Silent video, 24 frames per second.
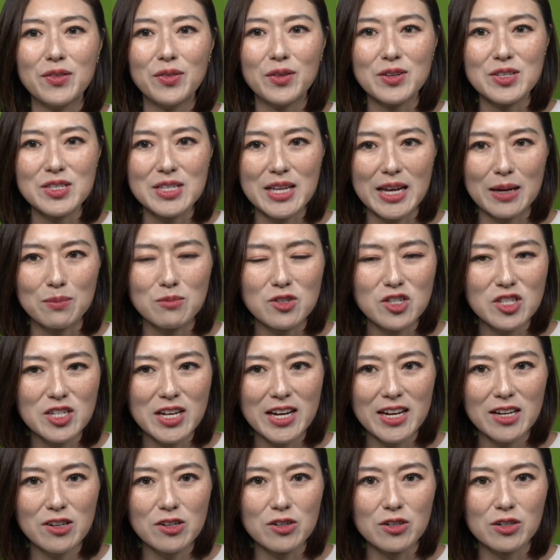the same
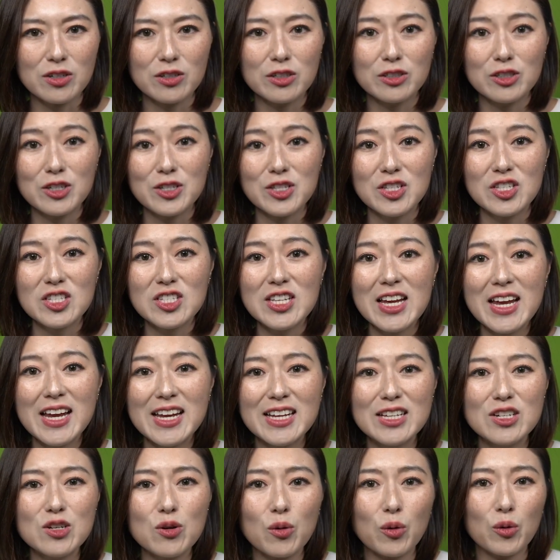standard to
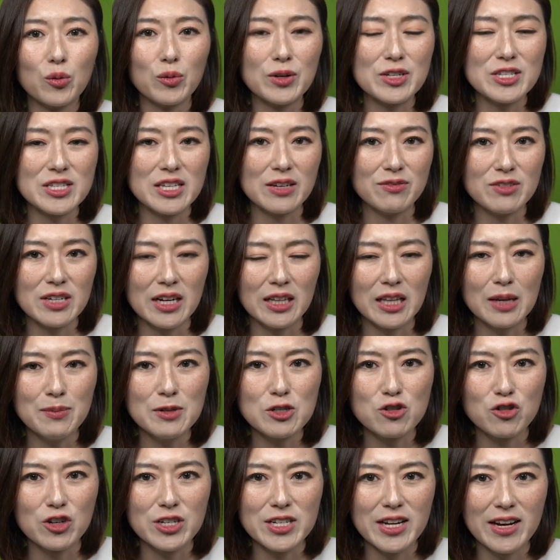send or receive
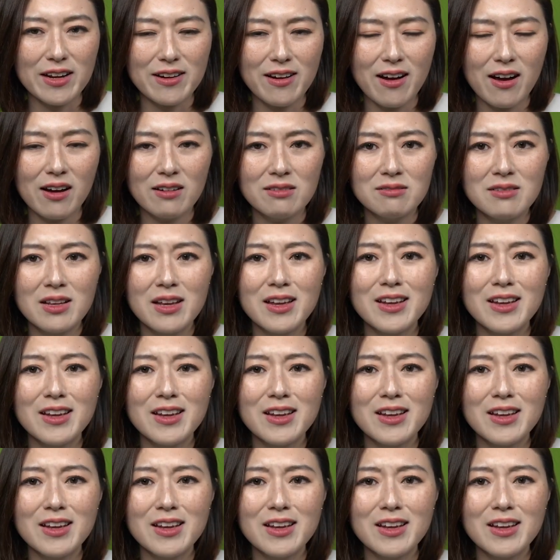telemetry data,